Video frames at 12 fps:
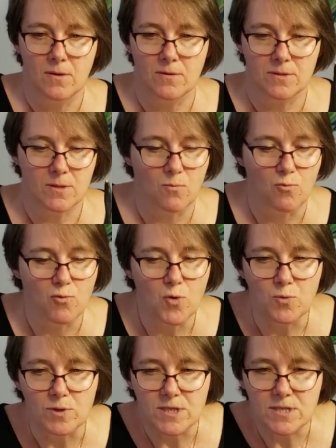some
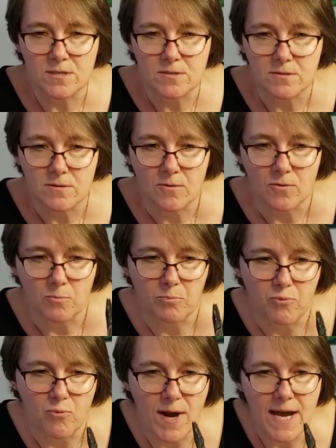roots or
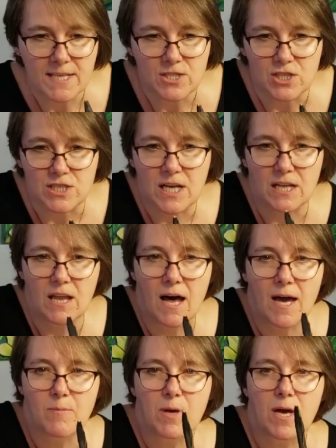branches
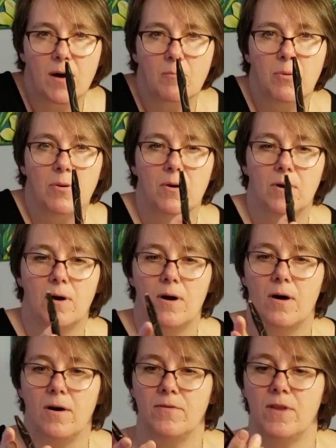climbing up
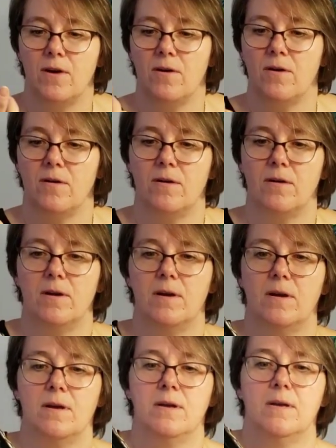on there
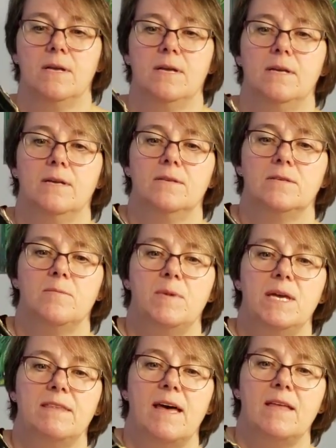to
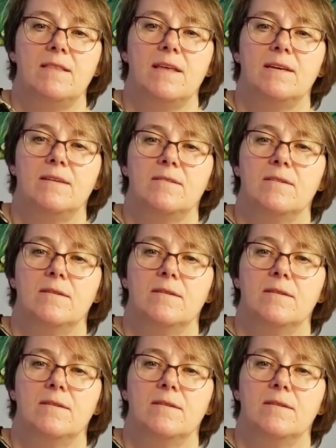make that like